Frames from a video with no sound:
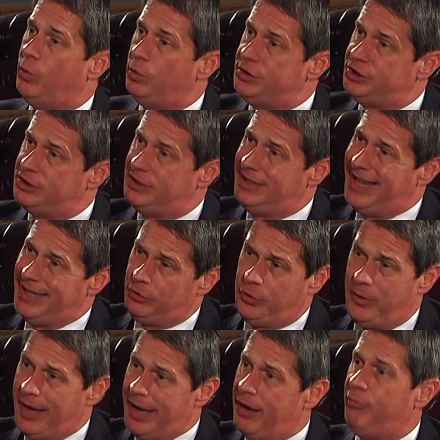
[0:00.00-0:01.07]
We should
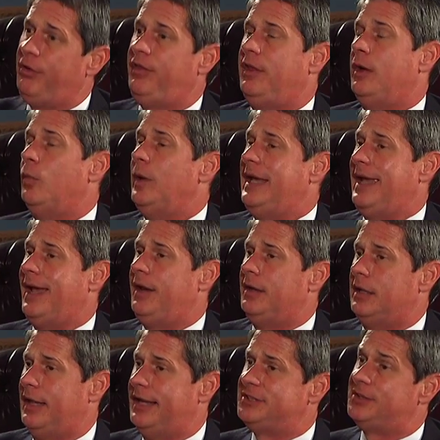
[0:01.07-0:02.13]
do everything we can to
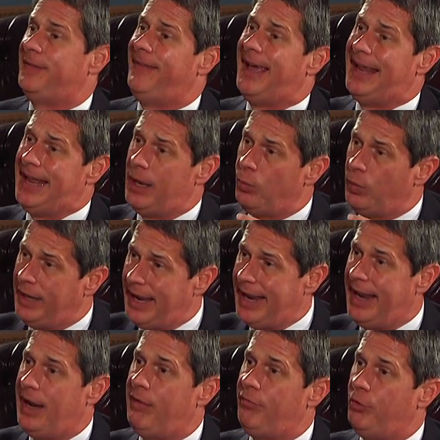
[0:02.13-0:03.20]
lessen that, and we
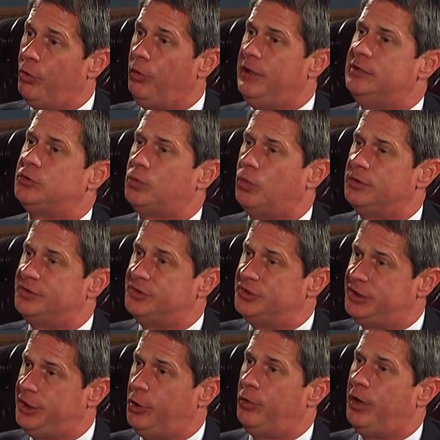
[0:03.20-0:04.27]
have the resources
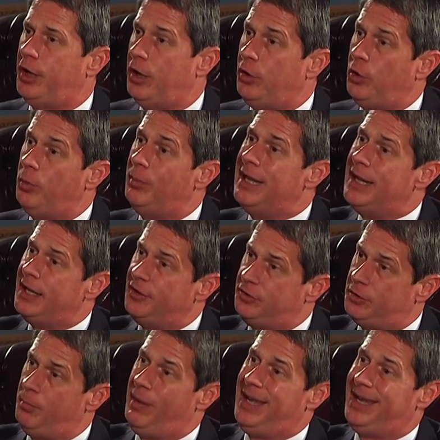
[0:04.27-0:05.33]
here at home
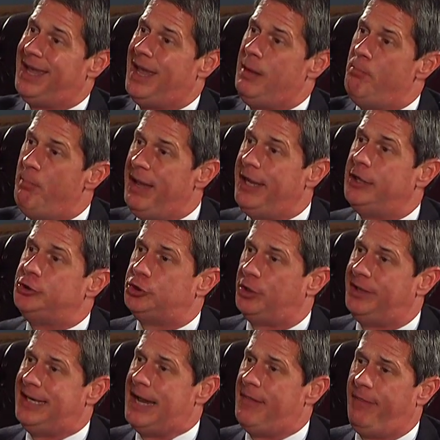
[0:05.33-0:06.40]
to make a major
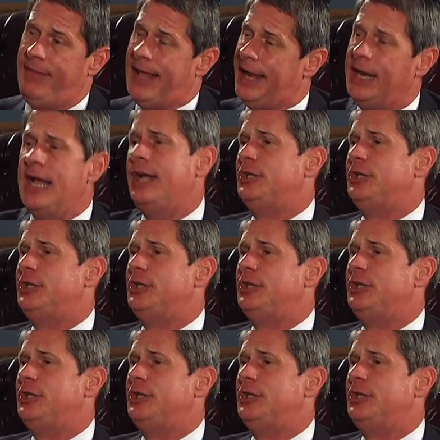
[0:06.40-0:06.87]
dent in that.